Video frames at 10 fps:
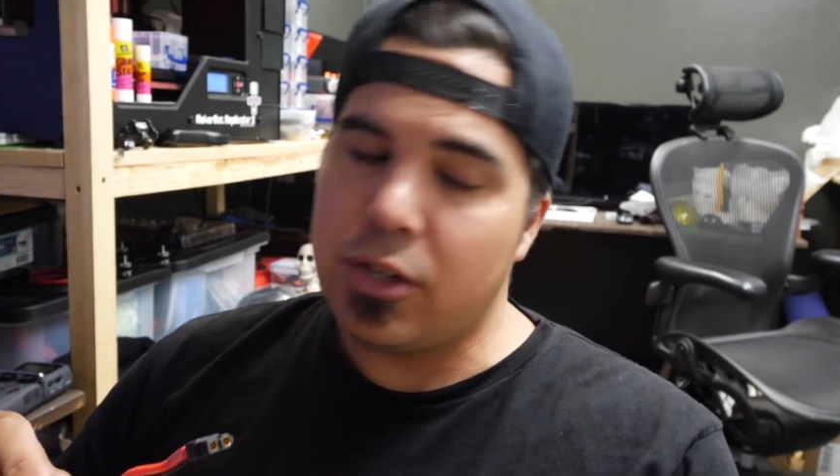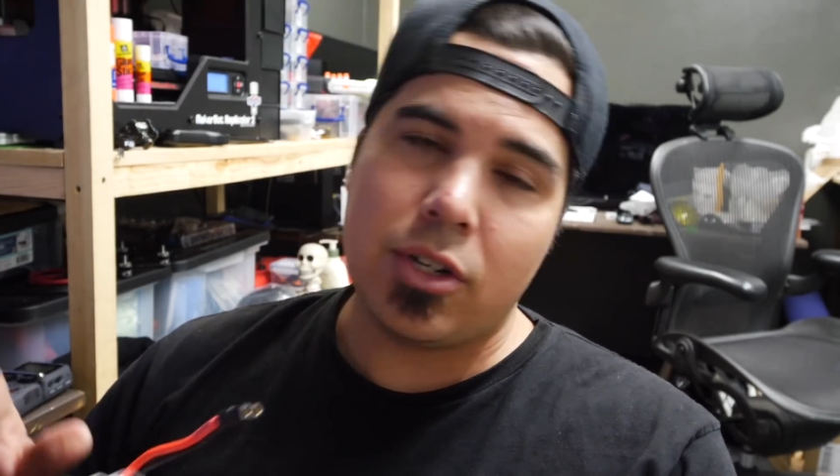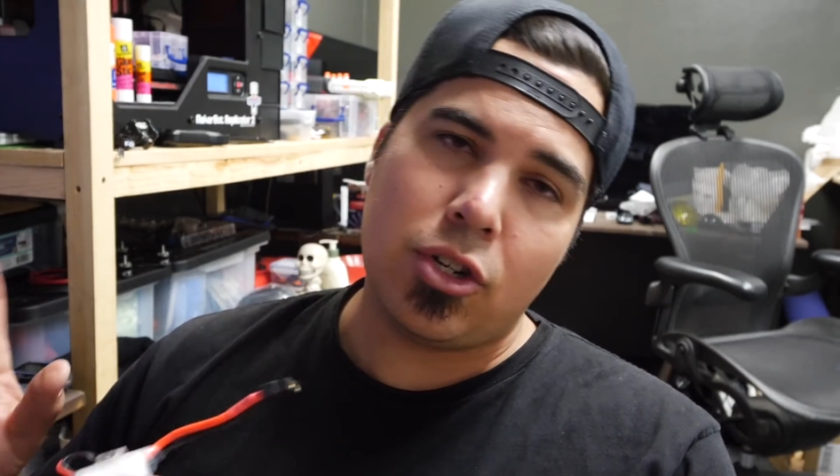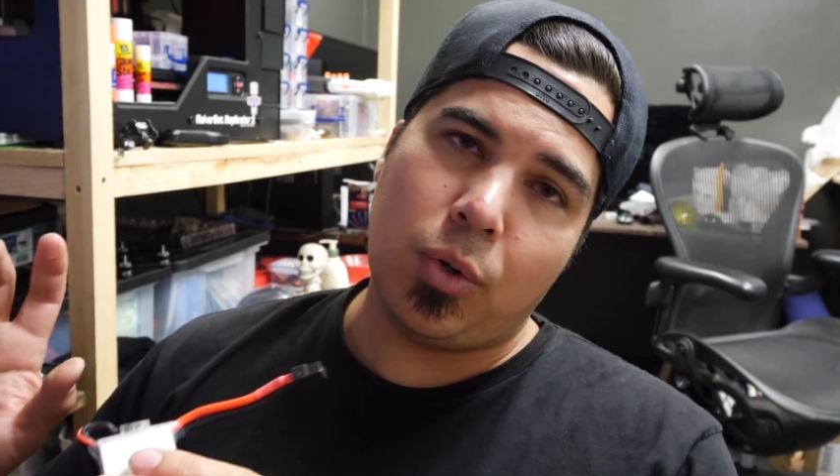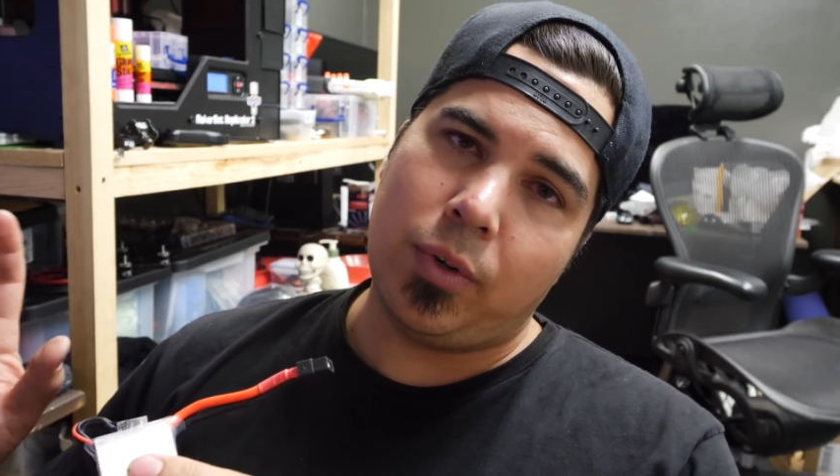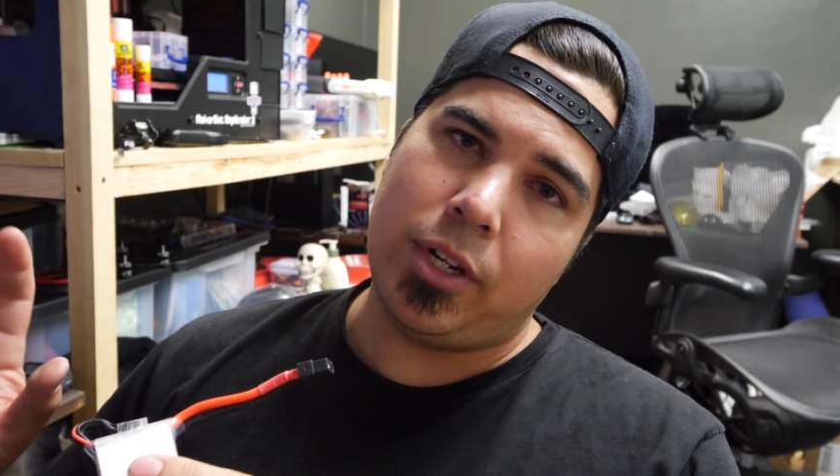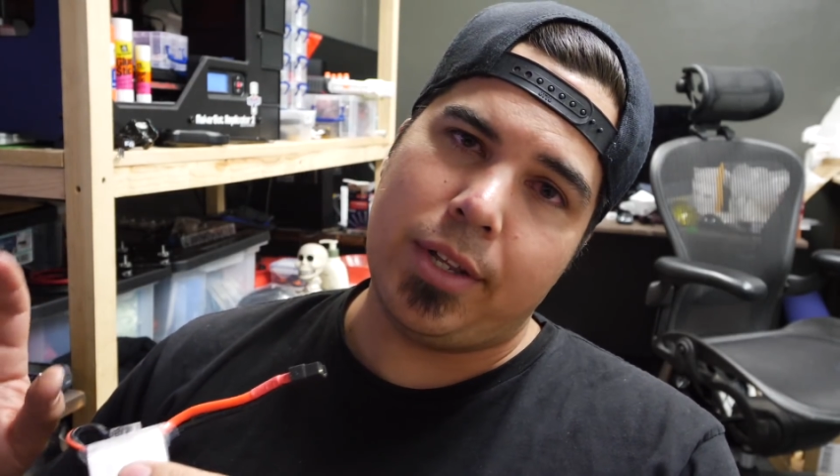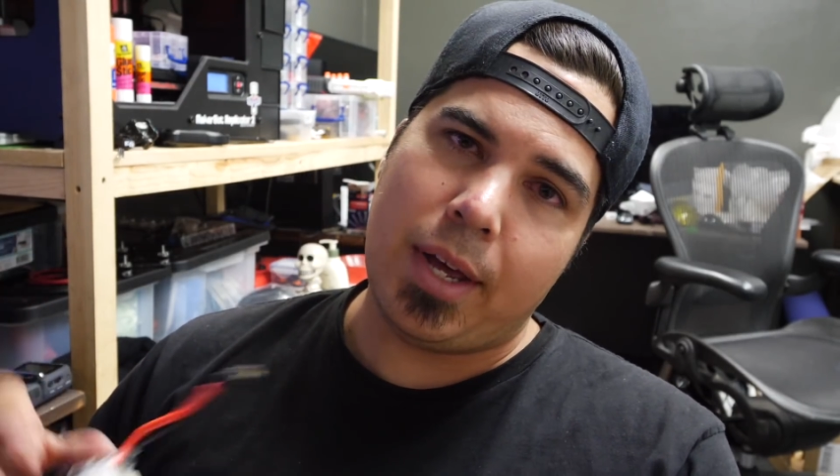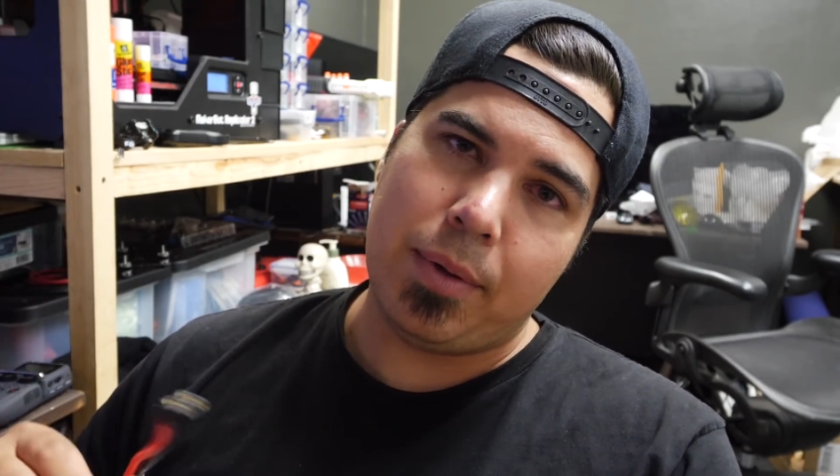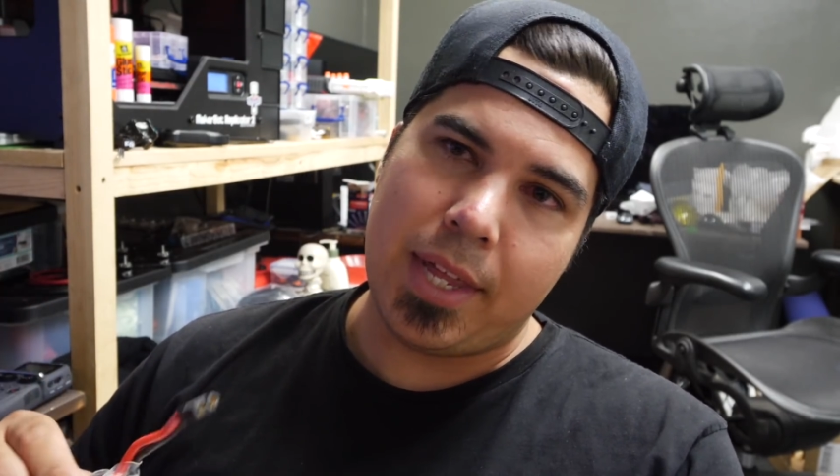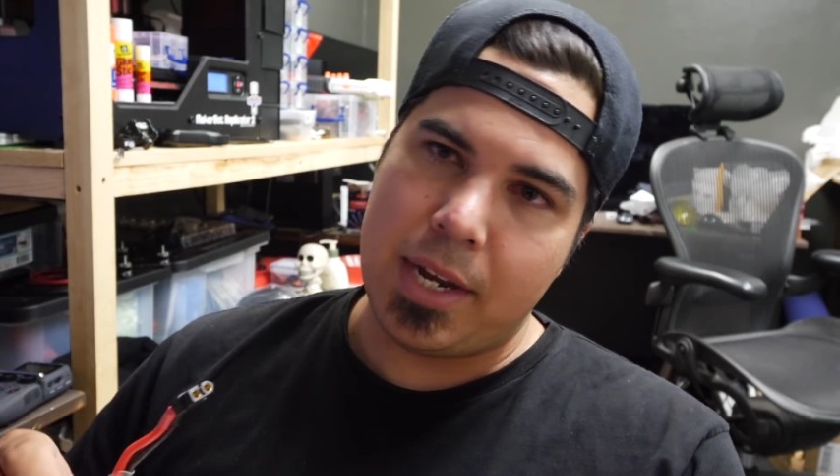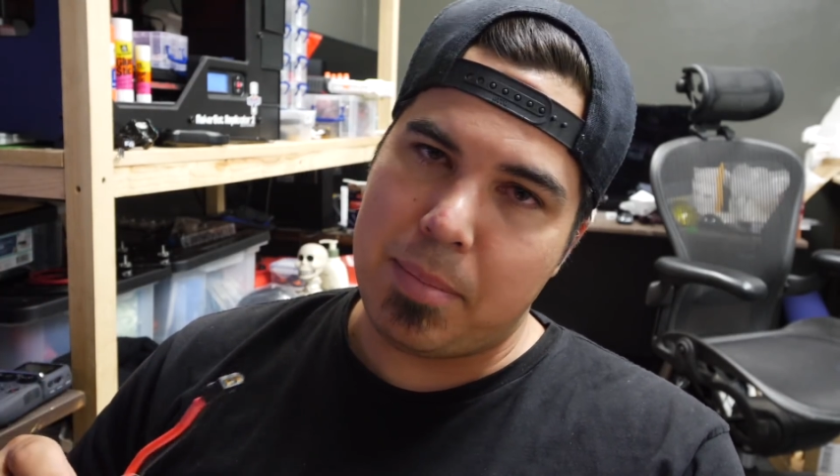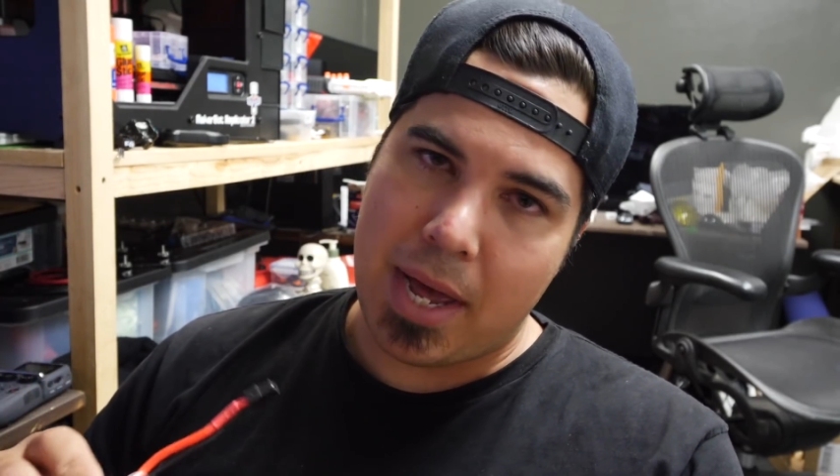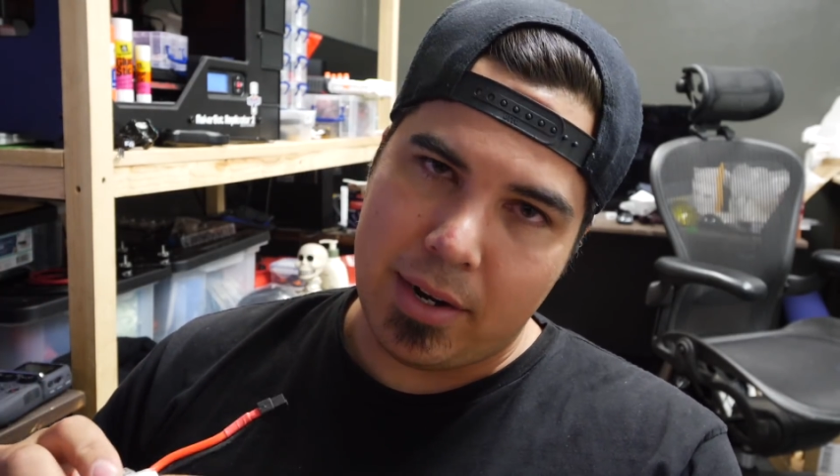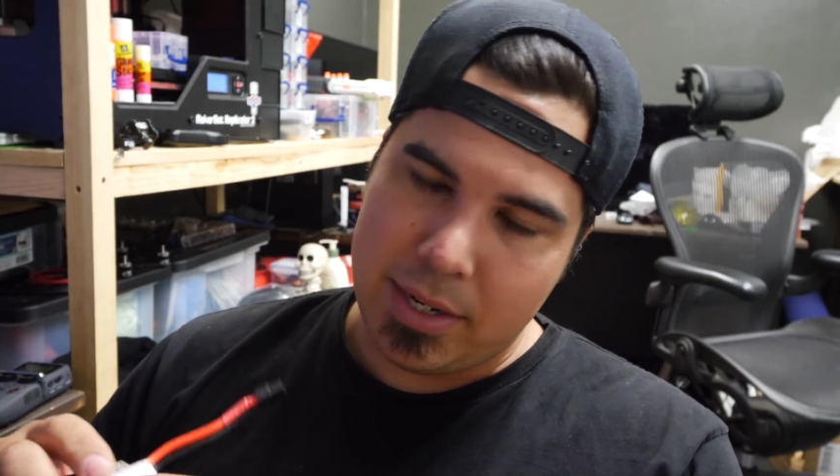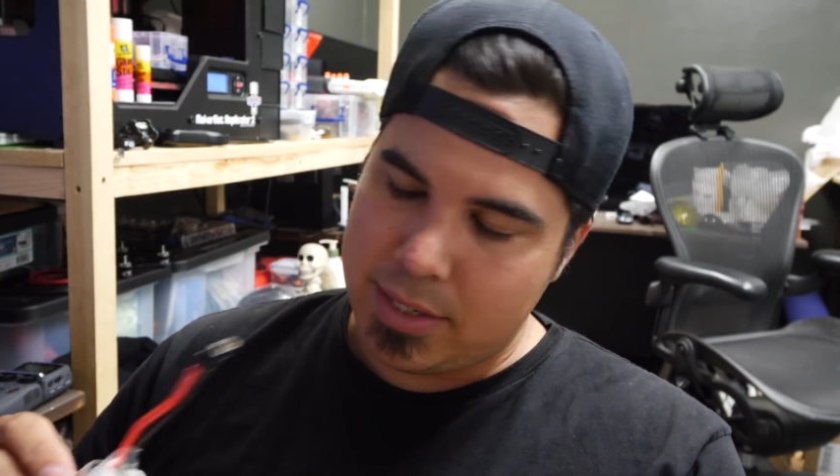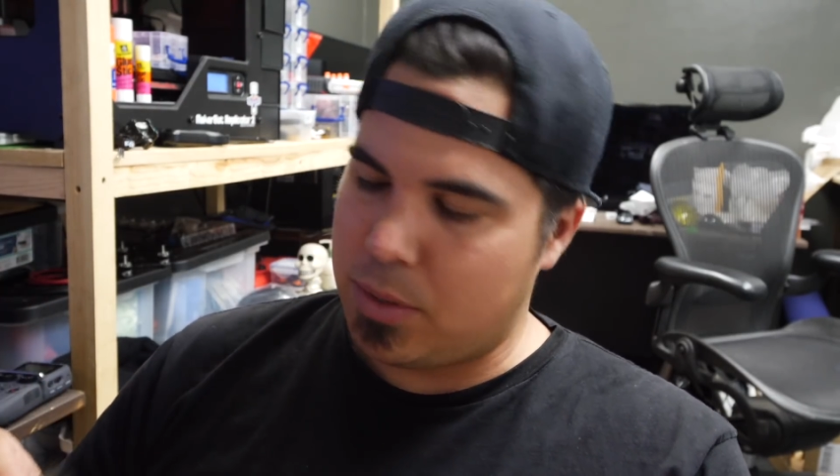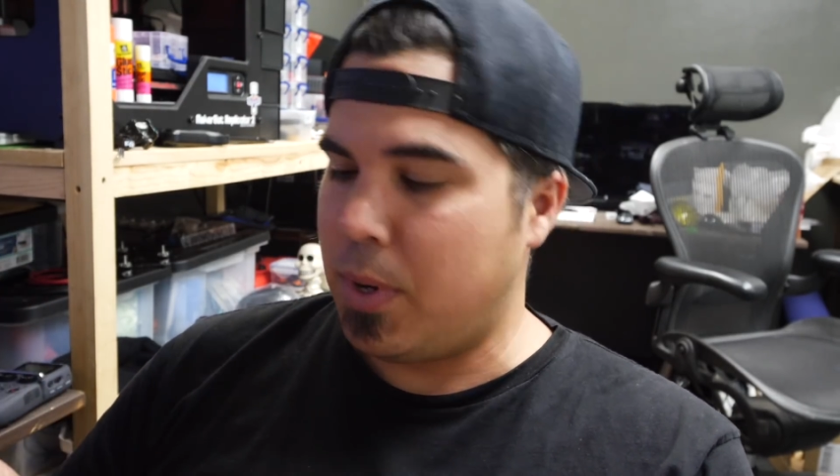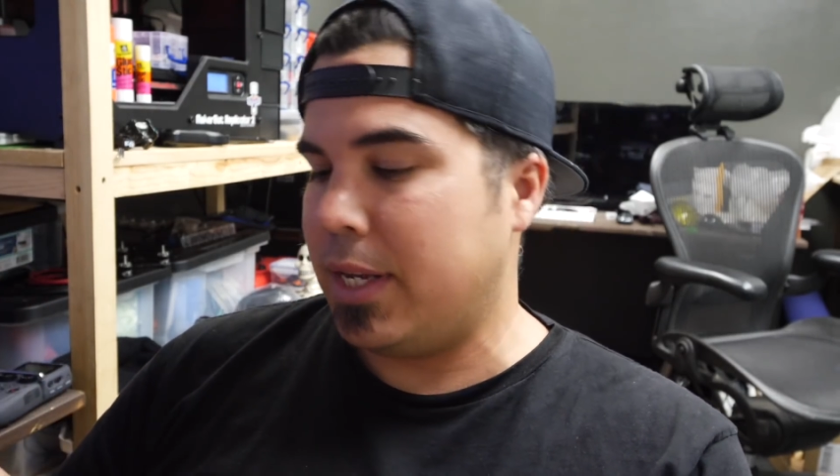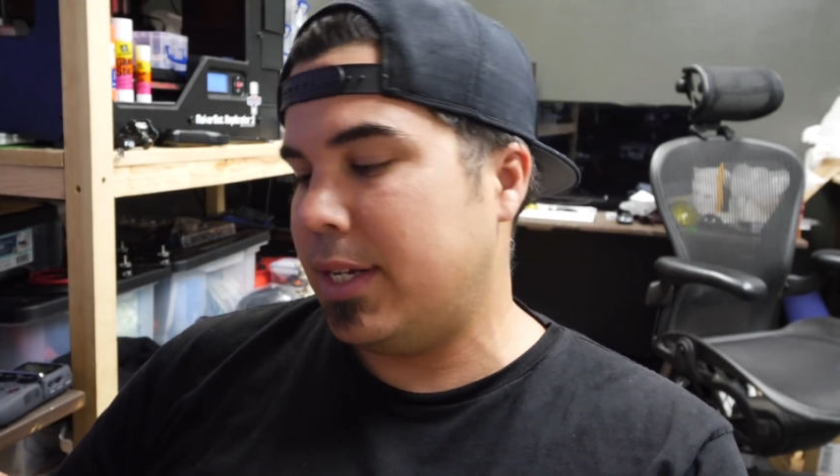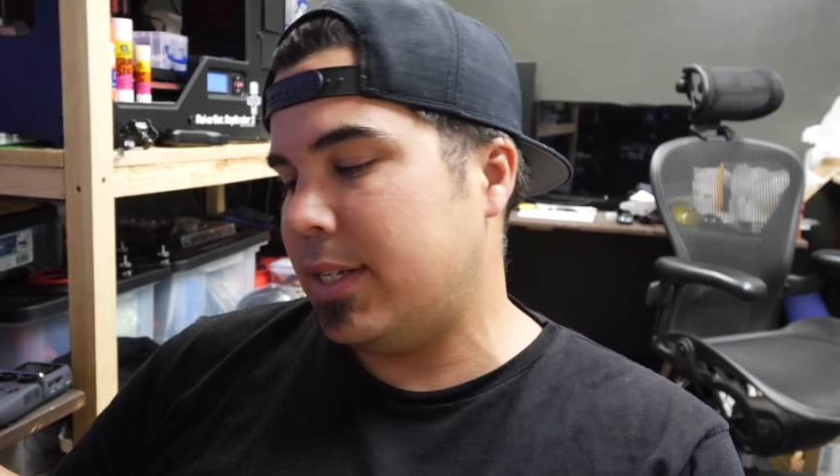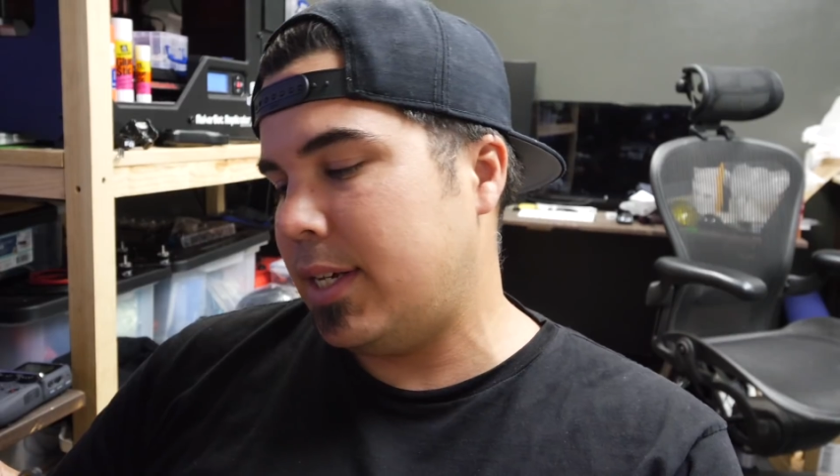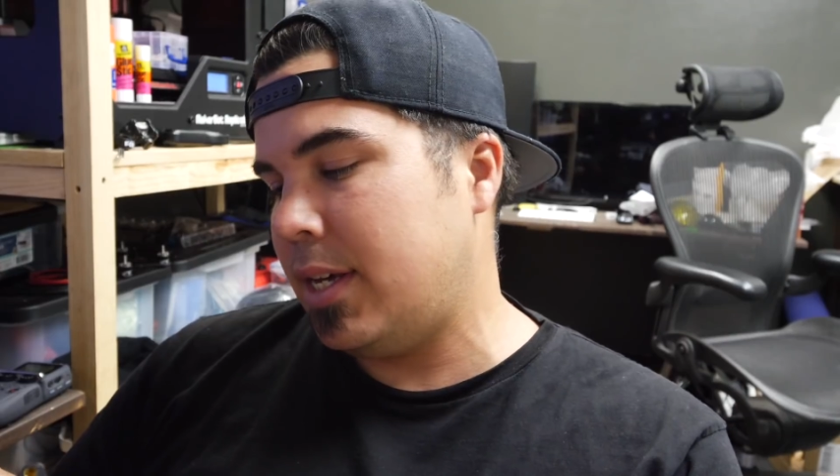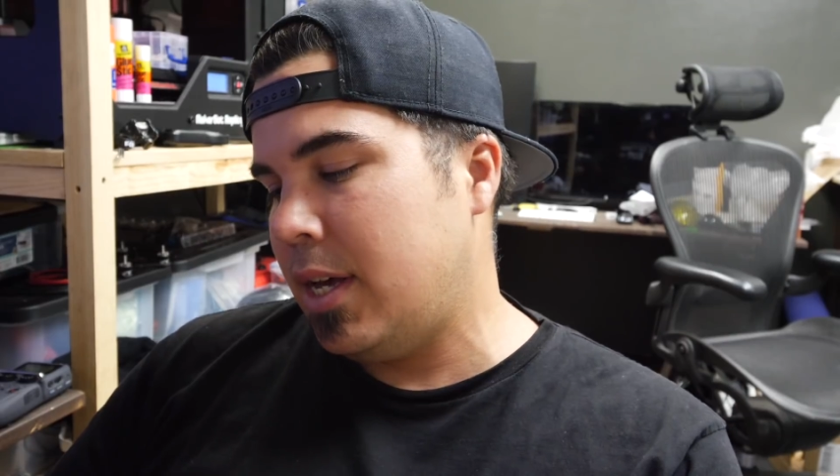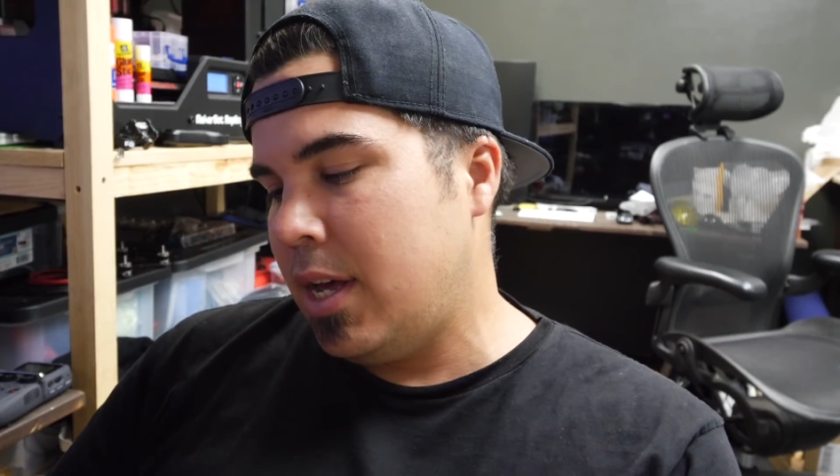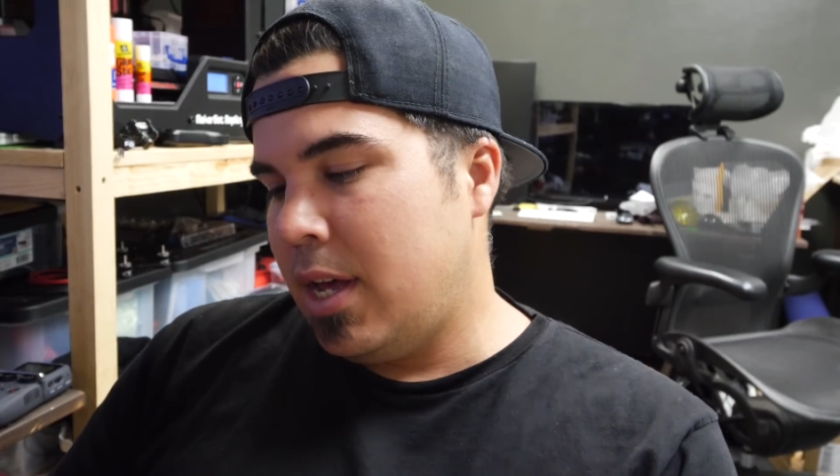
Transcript: you could totally do that with any battery. It's quite easy.